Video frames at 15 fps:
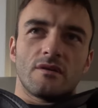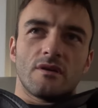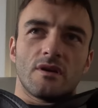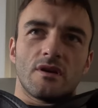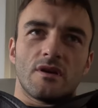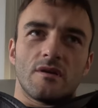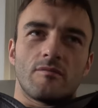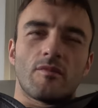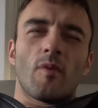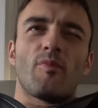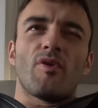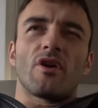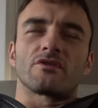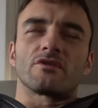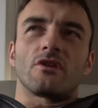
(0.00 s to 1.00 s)
not
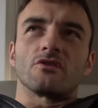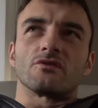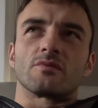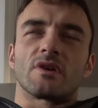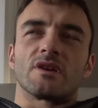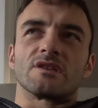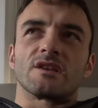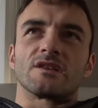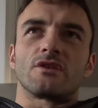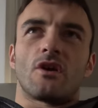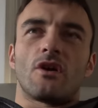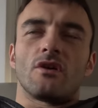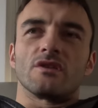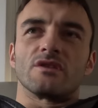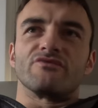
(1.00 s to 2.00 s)
potholes because it's
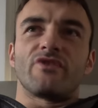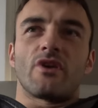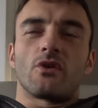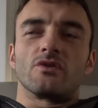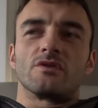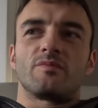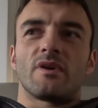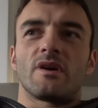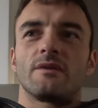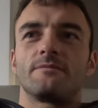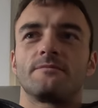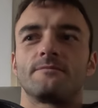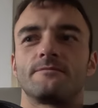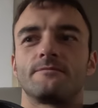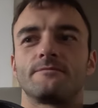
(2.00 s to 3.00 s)
not on the road, but
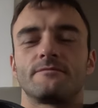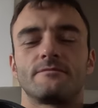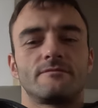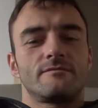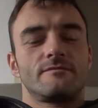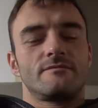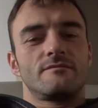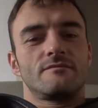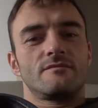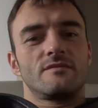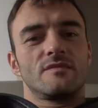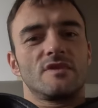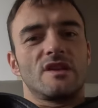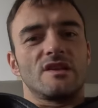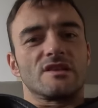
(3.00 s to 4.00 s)

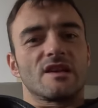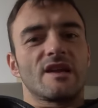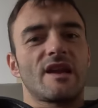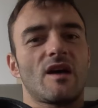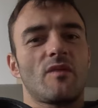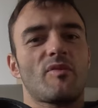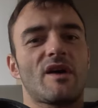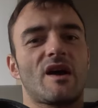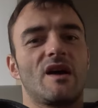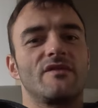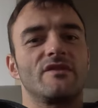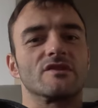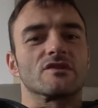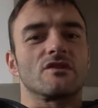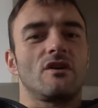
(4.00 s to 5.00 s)
there's a canal
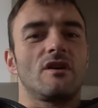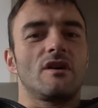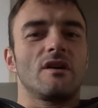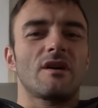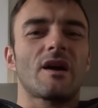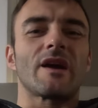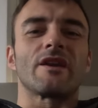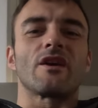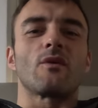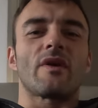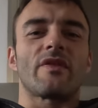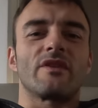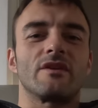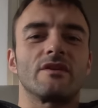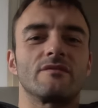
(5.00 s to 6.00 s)
path. I know
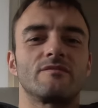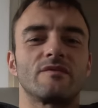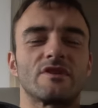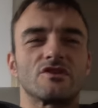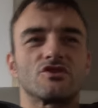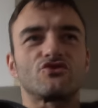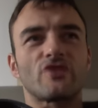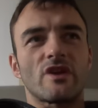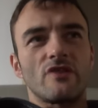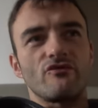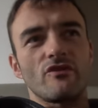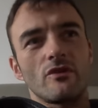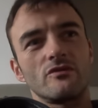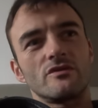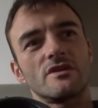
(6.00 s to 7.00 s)
where there's a tree
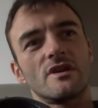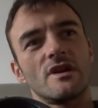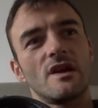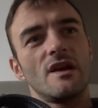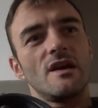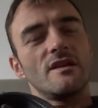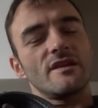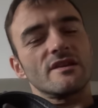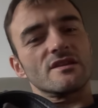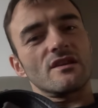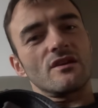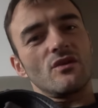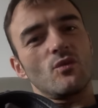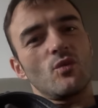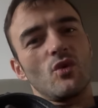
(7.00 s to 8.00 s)
root. There's a
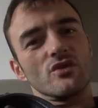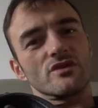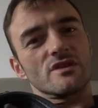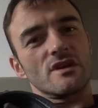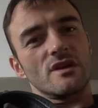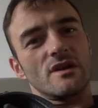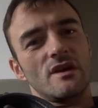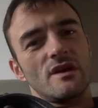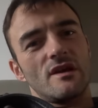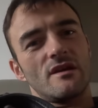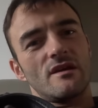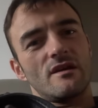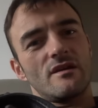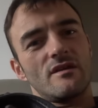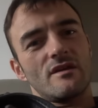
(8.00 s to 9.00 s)
little water
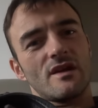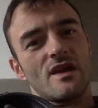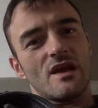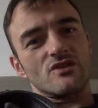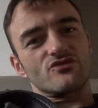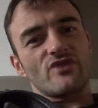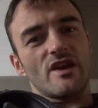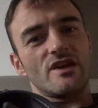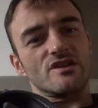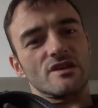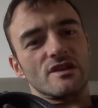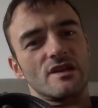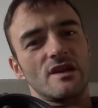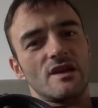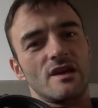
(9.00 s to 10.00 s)

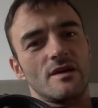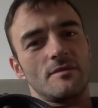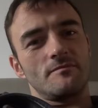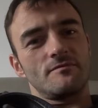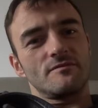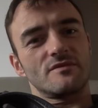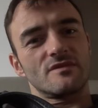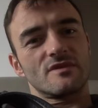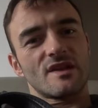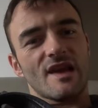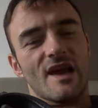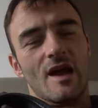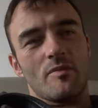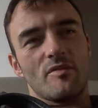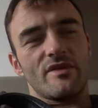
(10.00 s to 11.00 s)
hydration
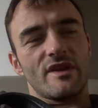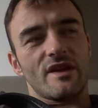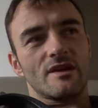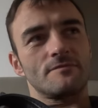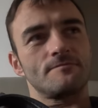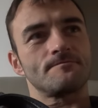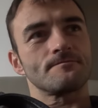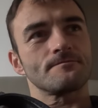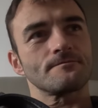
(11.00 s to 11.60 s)
cap thing.